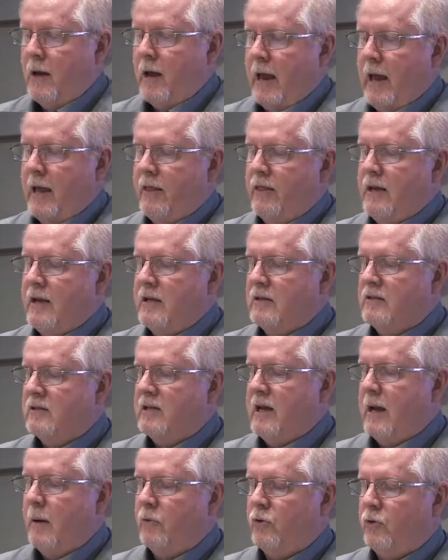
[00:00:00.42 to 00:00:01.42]
And then
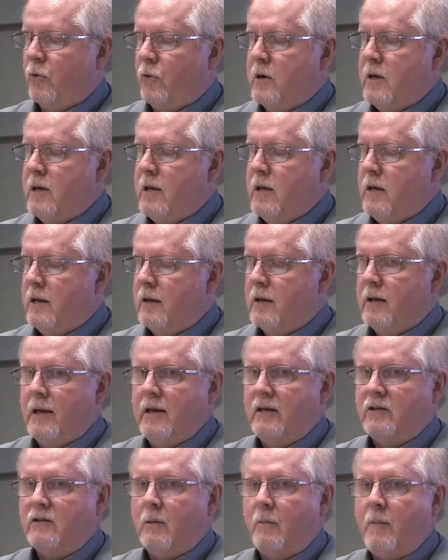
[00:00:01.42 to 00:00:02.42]
step 3
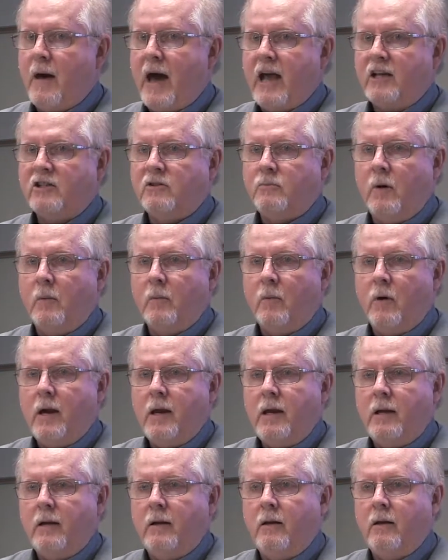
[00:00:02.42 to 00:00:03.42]
is the maximum
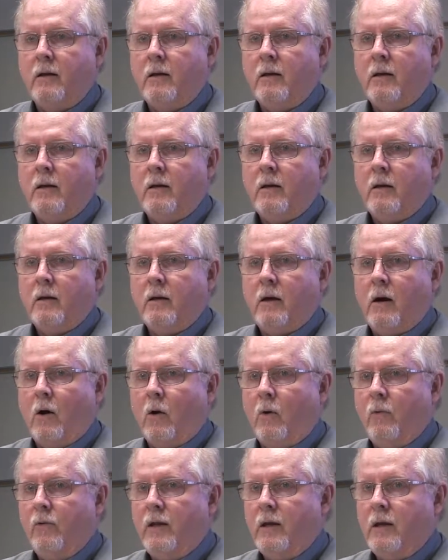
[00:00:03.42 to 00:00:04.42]
rate
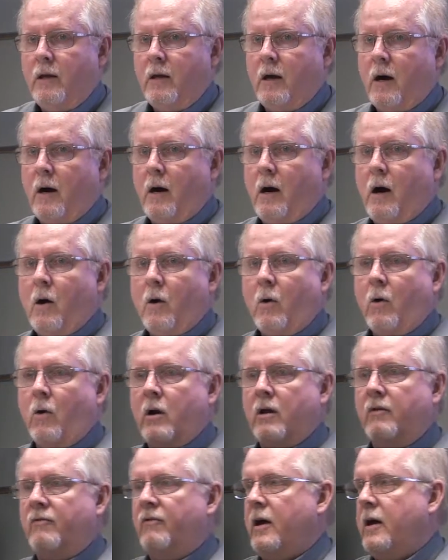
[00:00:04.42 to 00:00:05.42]
on the auger
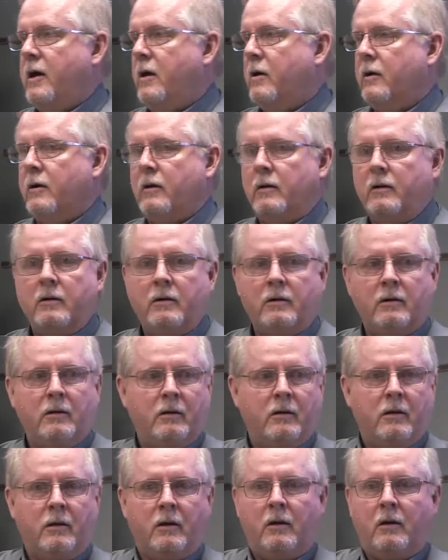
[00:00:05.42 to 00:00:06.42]
conveyor.
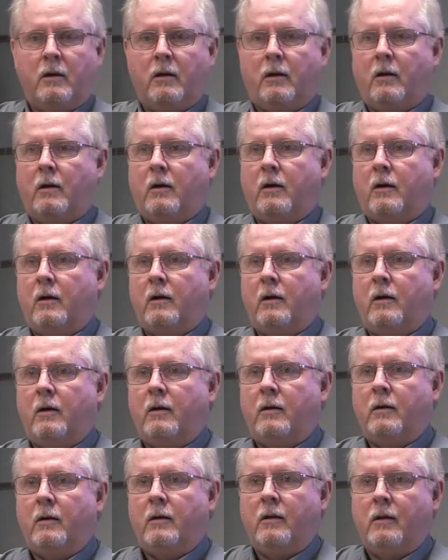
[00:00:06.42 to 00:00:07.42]

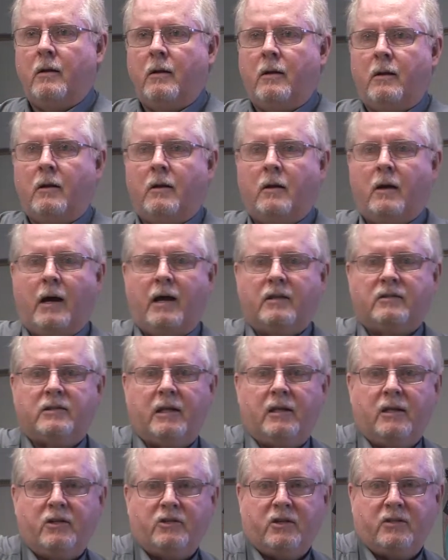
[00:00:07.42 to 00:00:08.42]
I'd say
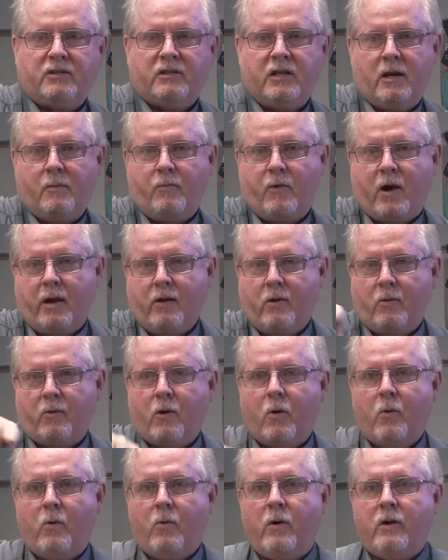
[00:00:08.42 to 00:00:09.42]
let's just set it right here on the
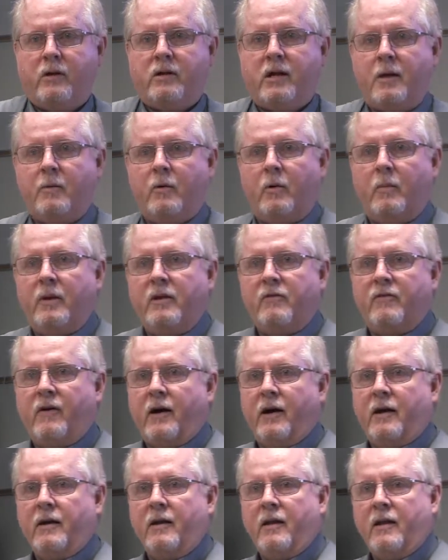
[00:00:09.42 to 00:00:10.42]
corner of the table, it'll be
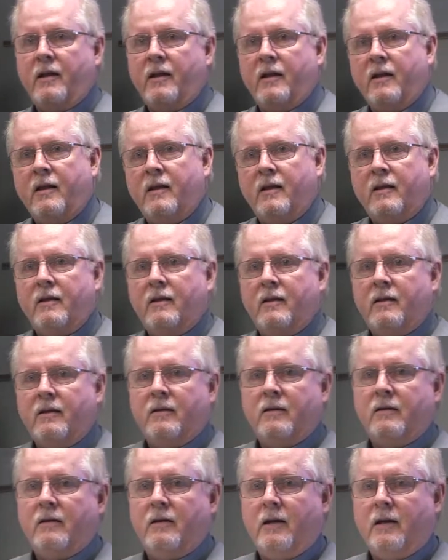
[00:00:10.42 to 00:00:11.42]
fine.
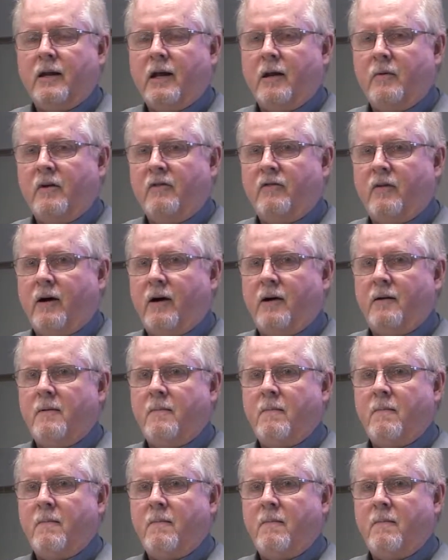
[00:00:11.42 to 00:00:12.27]
Yeah, that'll be fine.